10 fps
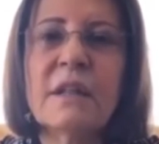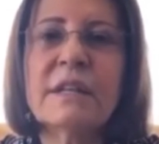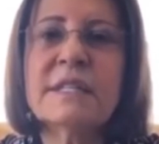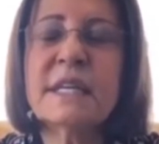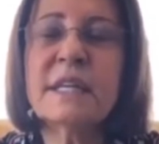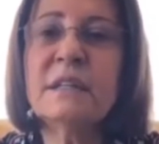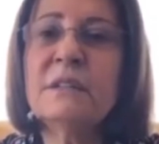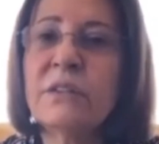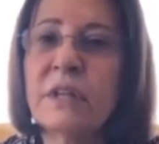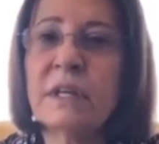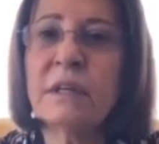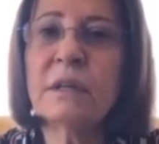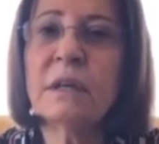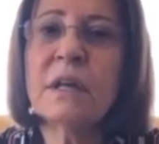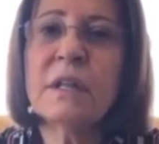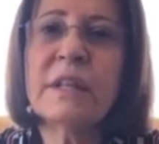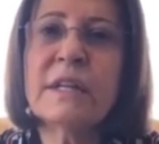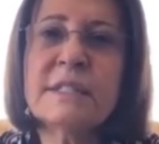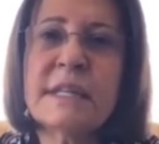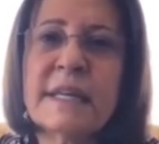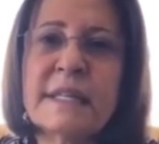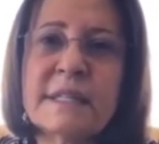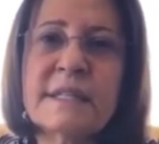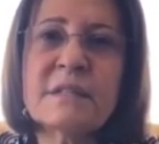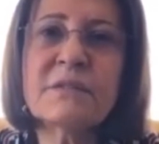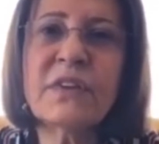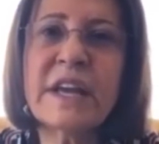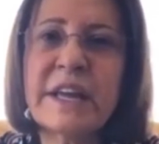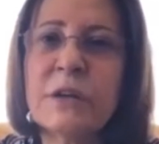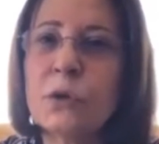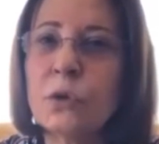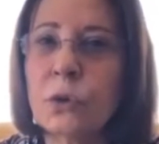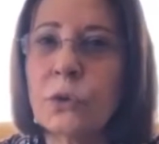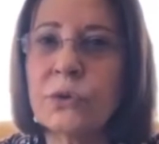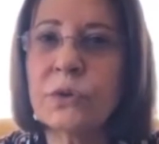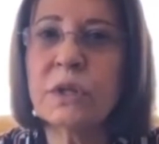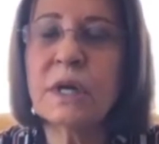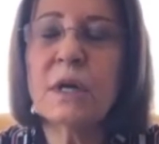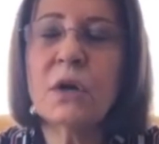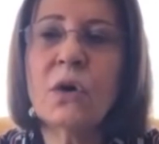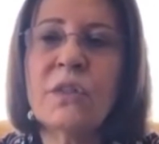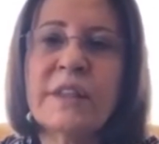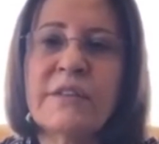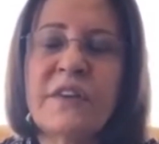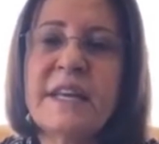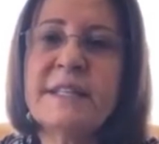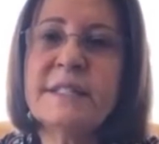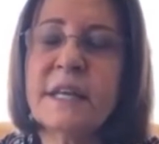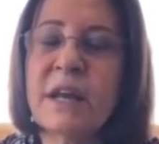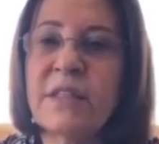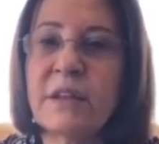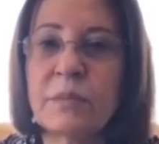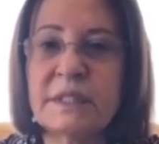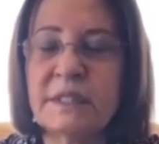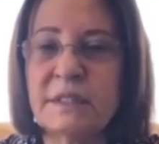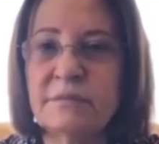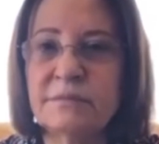The second thing, there is excessive hair growth on the face and the body.